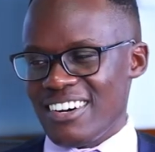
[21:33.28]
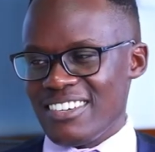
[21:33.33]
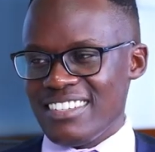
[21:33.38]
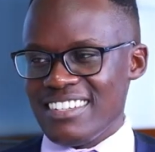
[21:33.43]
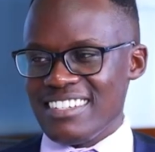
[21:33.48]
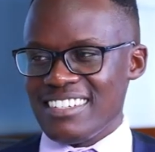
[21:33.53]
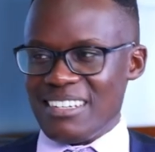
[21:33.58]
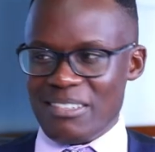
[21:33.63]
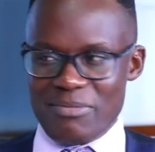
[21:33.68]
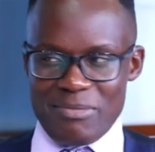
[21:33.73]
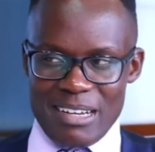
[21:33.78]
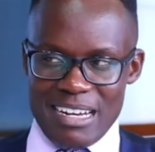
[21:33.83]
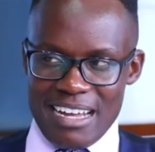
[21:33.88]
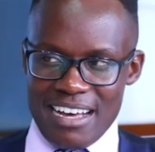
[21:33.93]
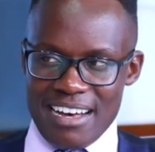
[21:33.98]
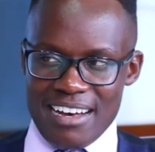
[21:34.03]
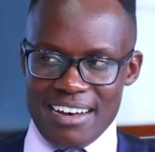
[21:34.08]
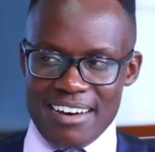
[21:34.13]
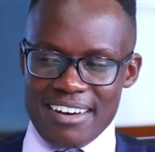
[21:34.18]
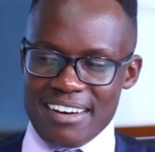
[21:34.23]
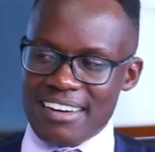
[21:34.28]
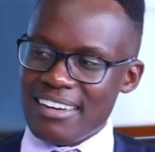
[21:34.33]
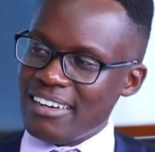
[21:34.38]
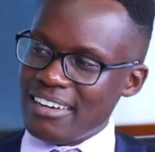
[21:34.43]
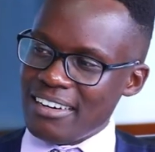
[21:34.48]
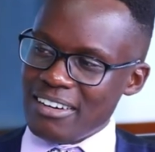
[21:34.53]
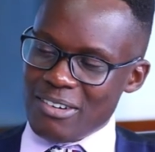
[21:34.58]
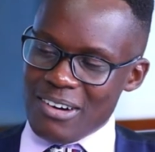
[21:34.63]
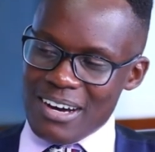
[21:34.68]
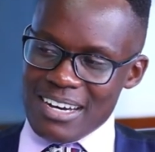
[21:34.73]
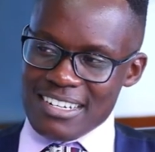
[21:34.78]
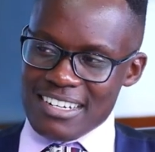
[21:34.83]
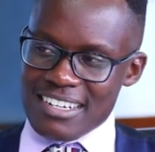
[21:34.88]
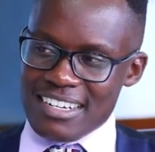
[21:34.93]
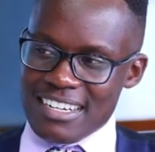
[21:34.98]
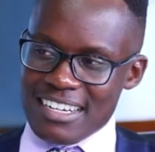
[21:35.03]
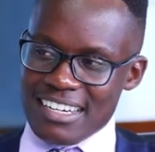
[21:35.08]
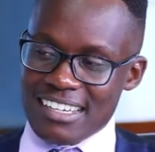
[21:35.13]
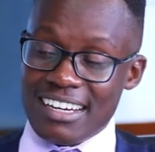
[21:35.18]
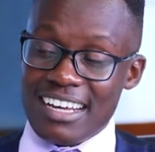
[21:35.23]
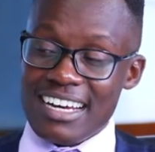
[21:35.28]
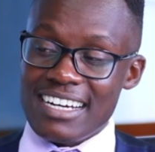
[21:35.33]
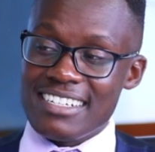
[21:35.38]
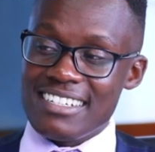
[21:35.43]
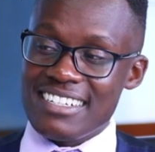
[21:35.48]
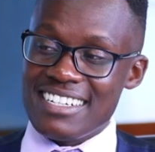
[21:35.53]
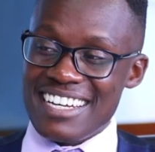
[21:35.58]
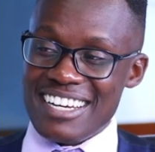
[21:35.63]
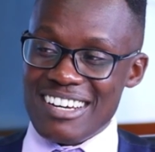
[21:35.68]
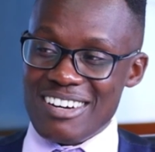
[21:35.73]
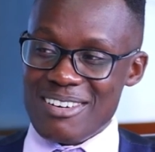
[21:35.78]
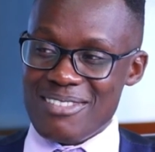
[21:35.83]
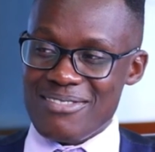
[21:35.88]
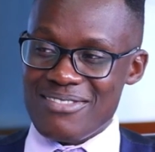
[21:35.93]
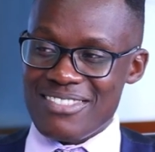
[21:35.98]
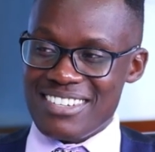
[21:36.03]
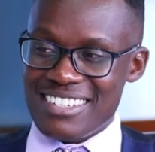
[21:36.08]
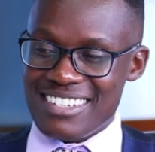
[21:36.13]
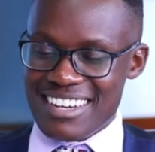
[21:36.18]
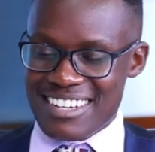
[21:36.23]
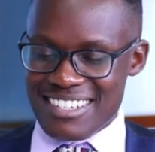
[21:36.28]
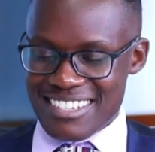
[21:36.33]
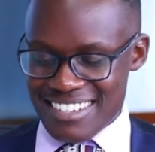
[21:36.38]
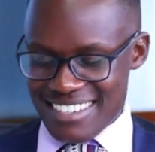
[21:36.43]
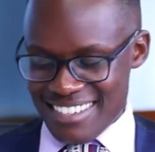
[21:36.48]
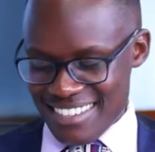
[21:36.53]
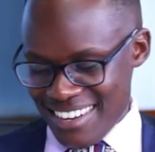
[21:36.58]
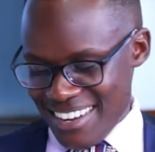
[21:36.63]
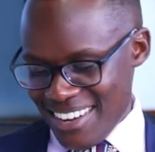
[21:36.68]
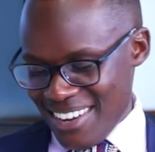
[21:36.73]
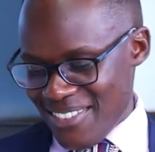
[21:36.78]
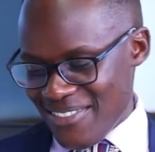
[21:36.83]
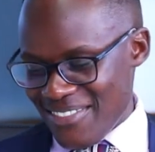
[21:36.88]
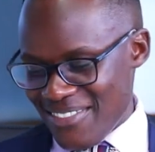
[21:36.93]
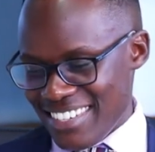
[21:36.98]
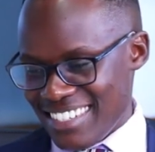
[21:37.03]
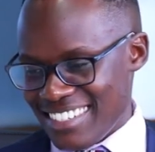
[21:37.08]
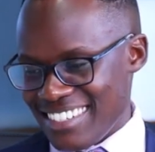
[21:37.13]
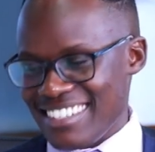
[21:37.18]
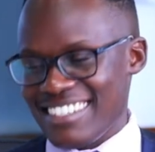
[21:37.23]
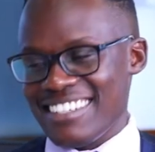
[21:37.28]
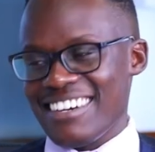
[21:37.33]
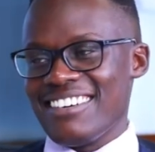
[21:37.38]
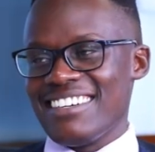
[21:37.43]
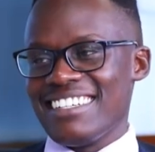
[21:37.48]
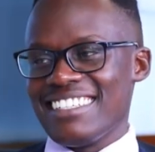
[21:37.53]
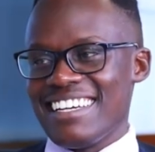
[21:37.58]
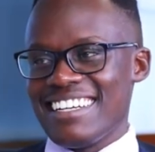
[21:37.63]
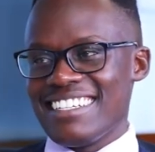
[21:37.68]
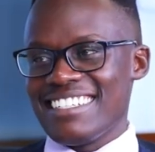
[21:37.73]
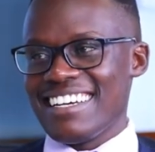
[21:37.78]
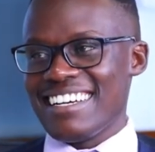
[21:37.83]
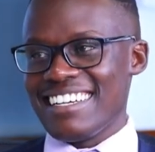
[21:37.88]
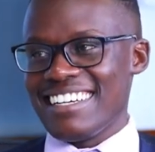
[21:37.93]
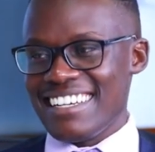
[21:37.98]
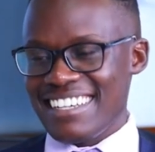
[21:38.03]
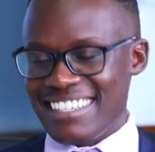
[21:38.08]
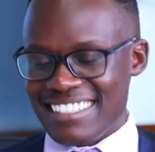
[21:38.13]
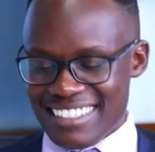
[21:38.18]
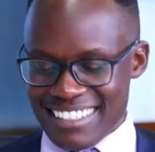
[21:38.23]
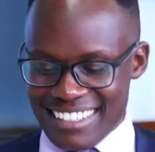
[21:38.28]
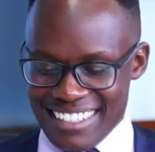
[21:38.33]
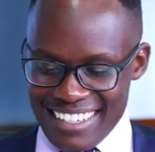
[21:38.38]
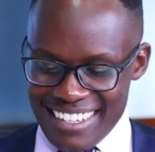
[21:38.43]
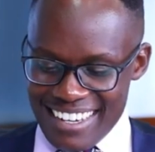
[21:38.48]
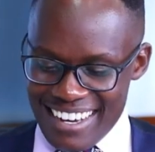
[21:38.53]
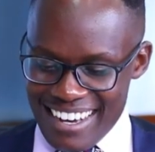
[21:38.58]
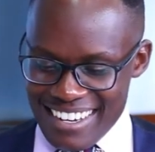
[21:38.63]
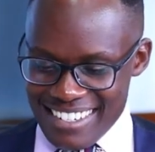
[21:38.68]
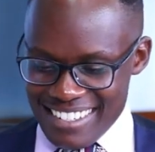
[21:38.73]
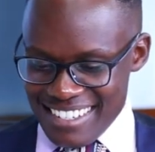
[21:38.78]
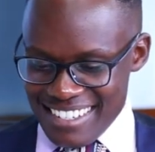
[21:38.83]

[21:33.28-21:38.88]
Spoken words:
Oh, this has been quite an enlightening conversation. Mr. Jared Getenga, our